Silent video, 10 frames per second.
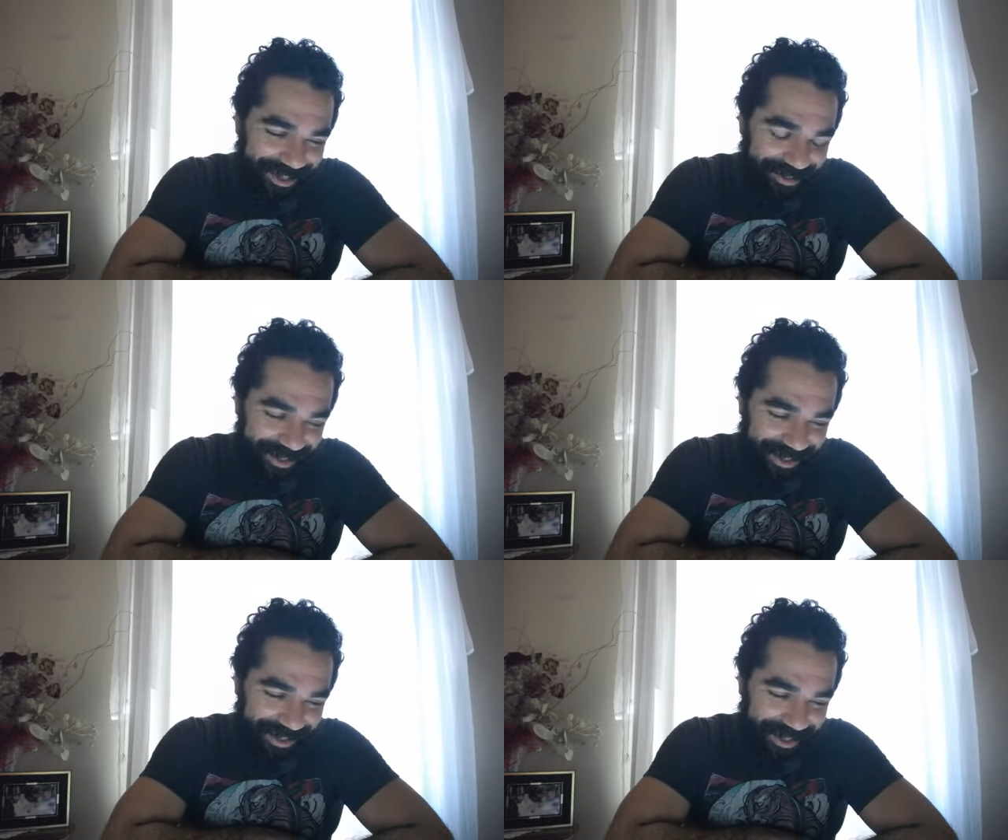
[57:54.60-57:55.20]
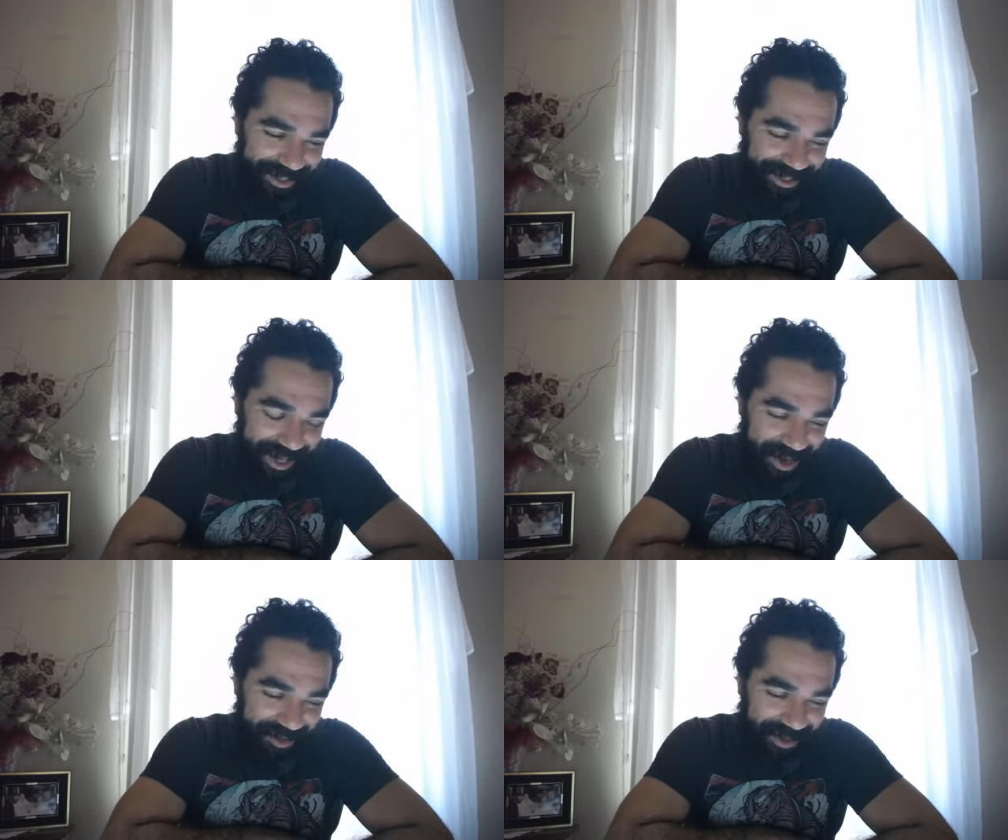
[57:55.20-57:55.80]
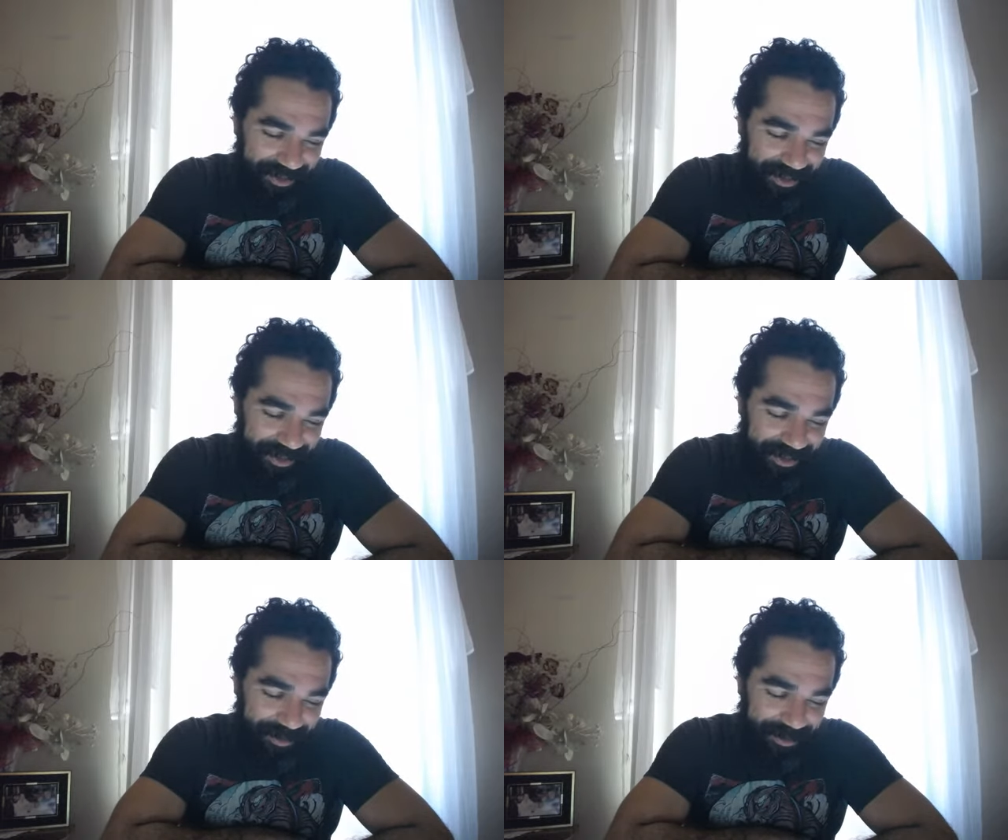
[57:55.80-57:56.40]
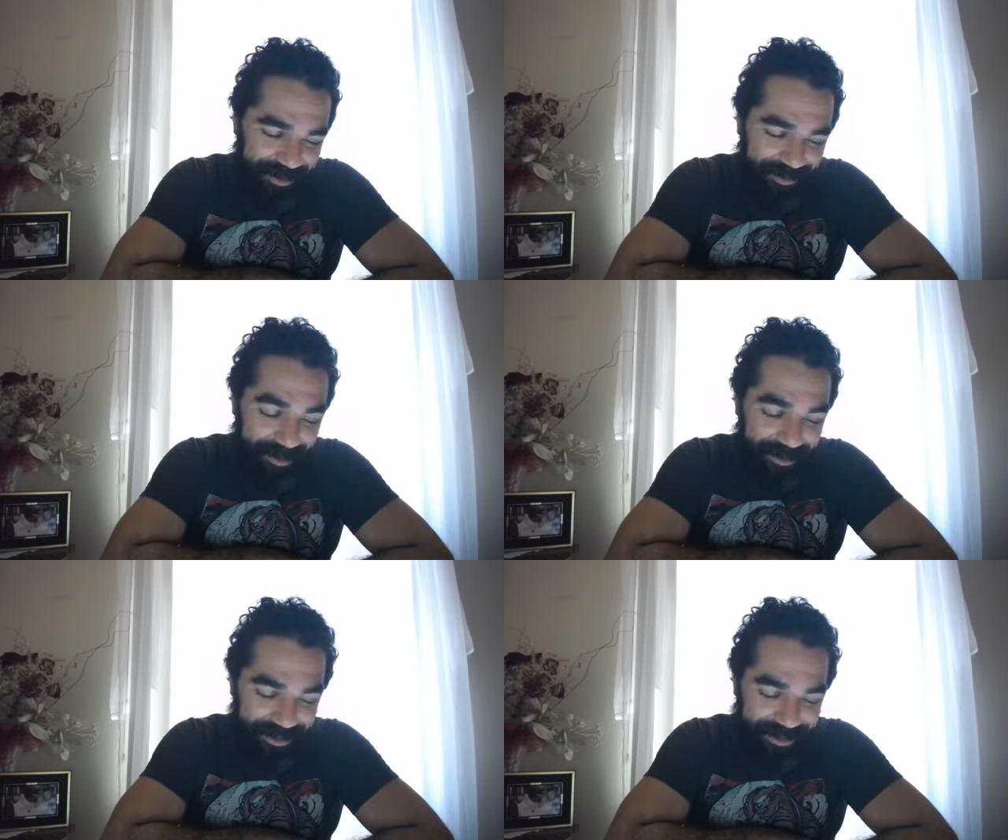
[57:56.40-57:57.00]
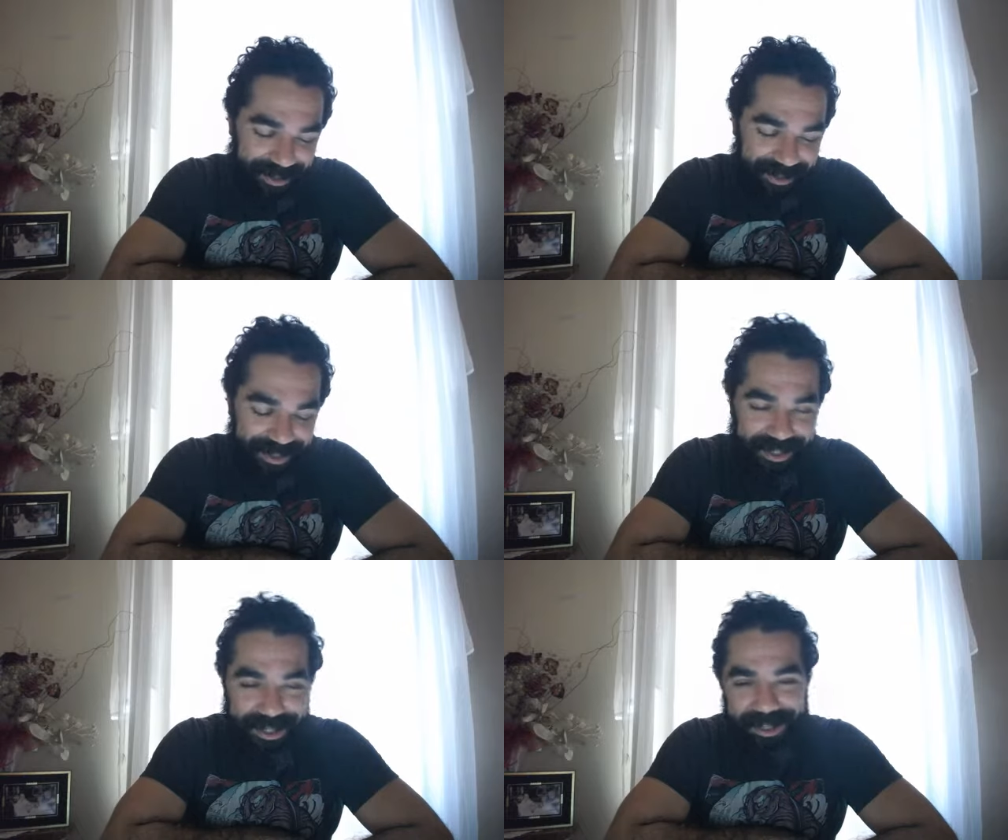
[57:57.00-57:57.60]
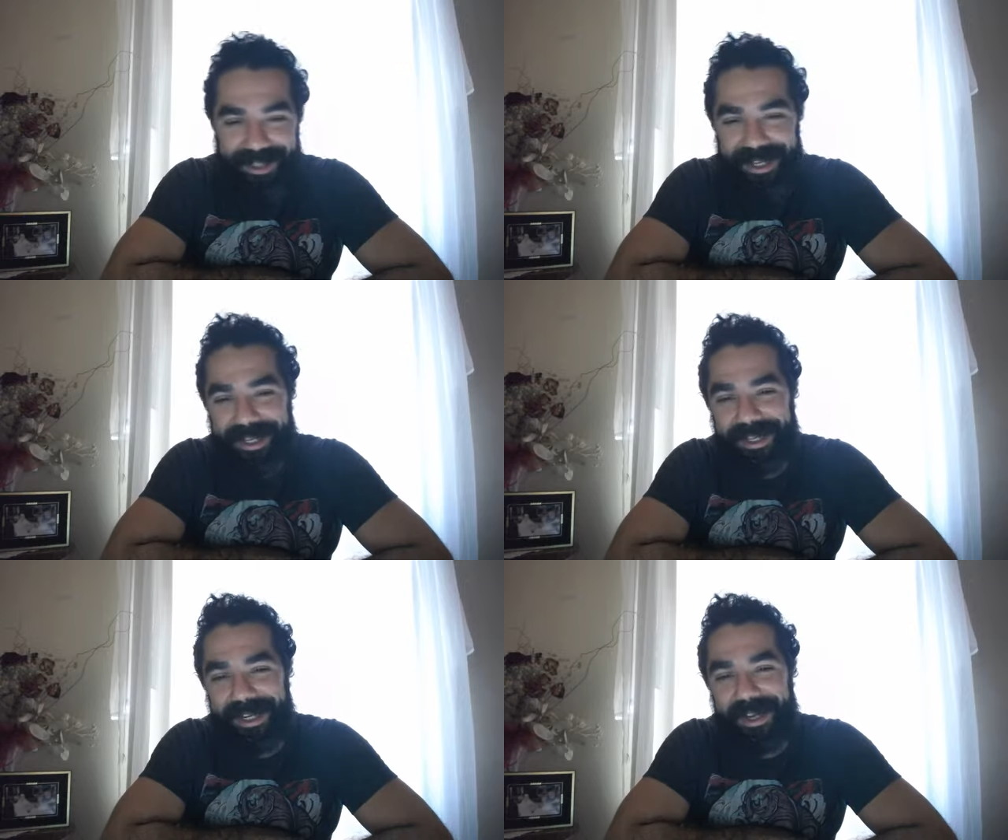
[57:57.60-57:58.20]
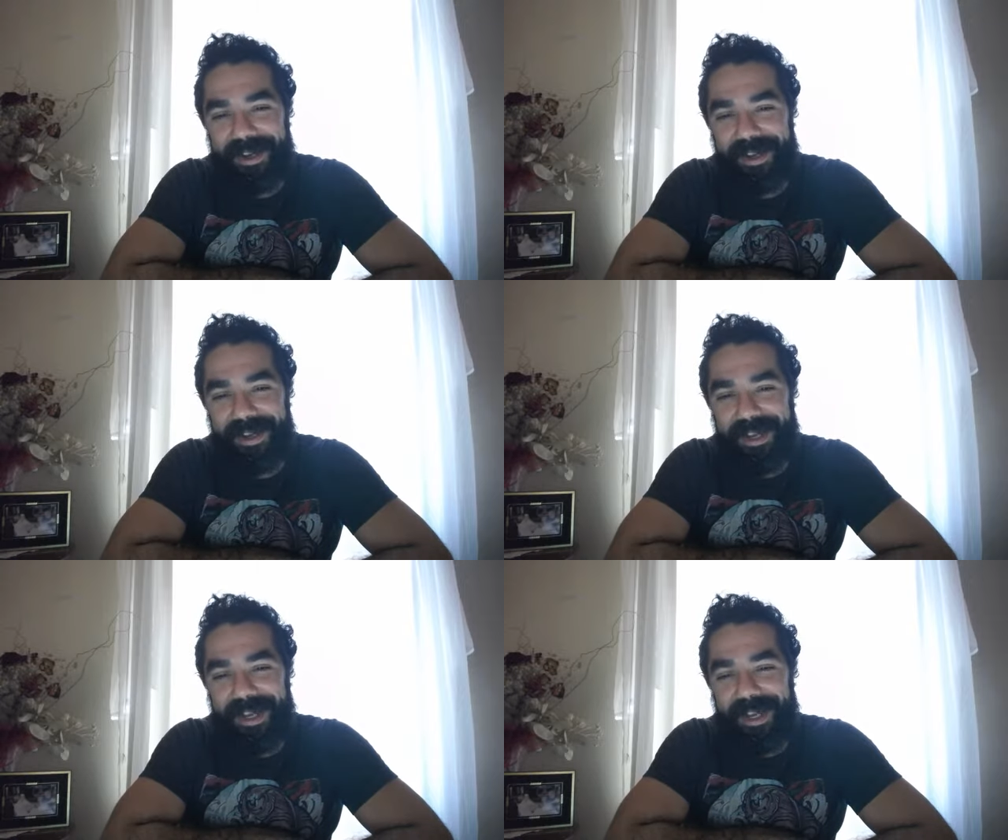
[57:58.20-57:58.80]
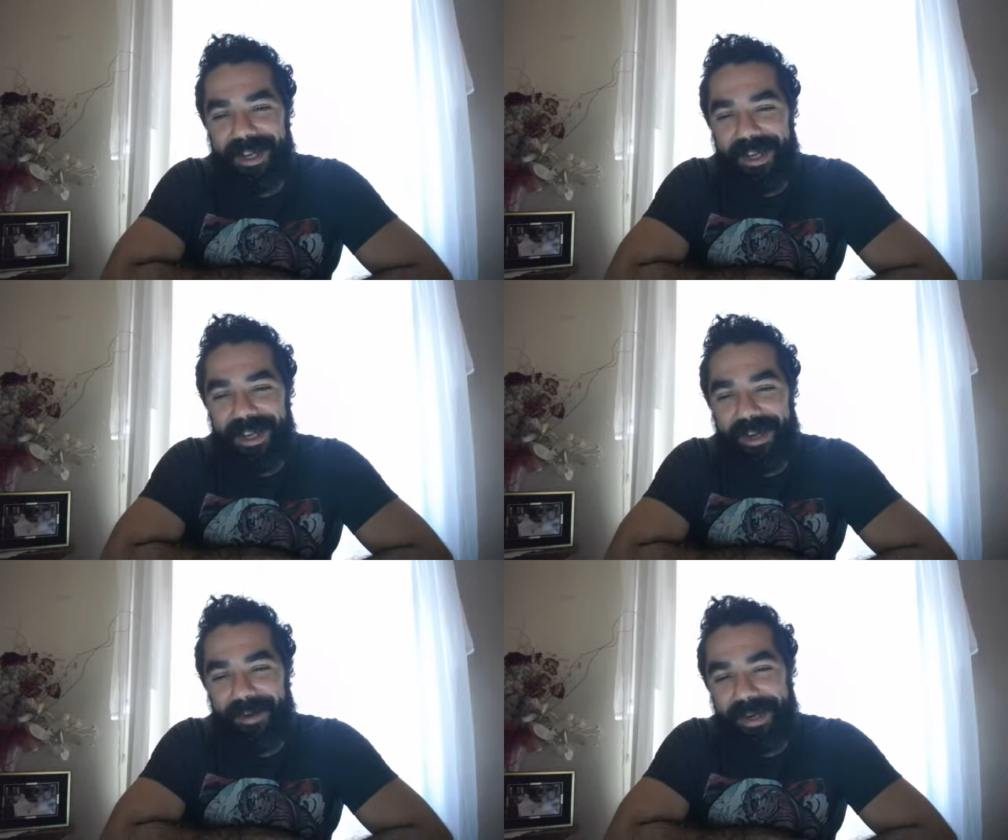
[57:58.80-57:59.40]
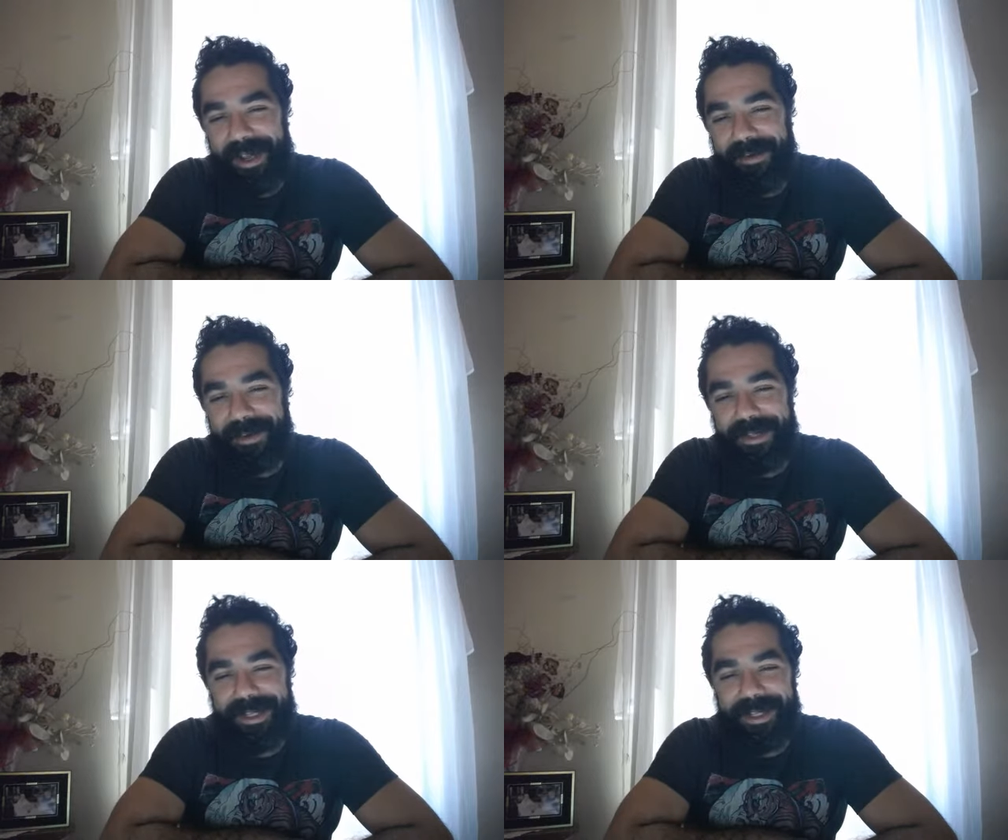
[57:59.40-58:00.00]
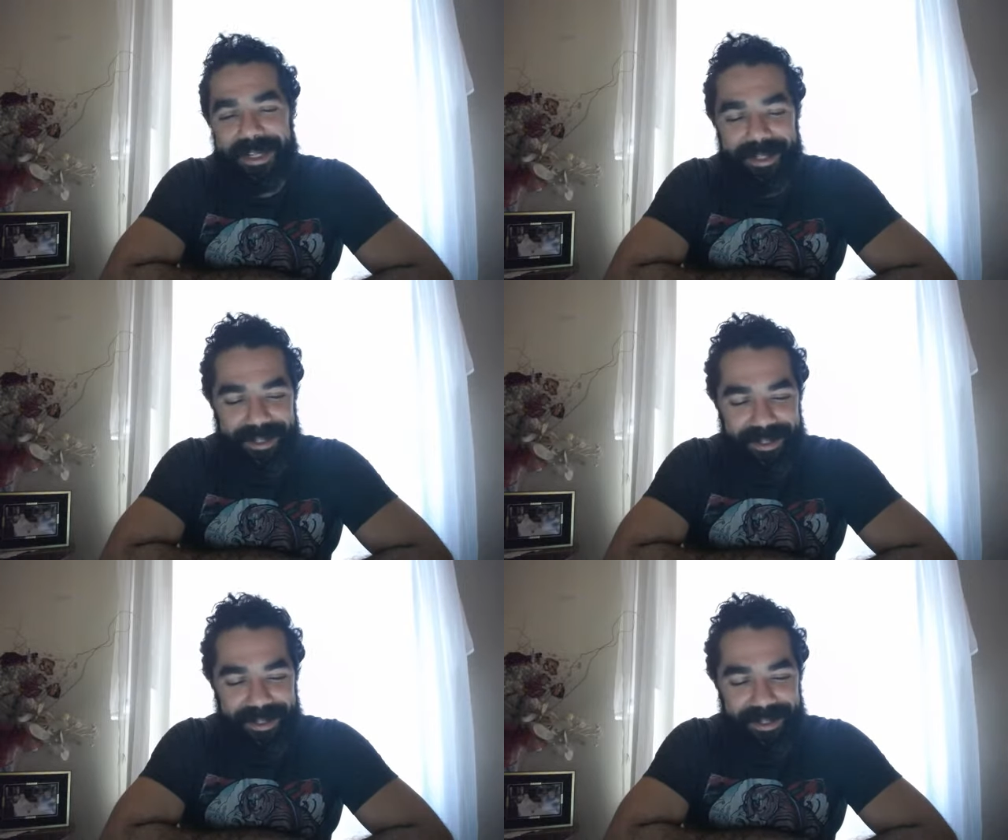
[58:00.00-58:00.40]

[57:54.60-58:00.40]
Because, when we were going up to the farm, I told her, I was like, yo, like, you know, we're not really, like,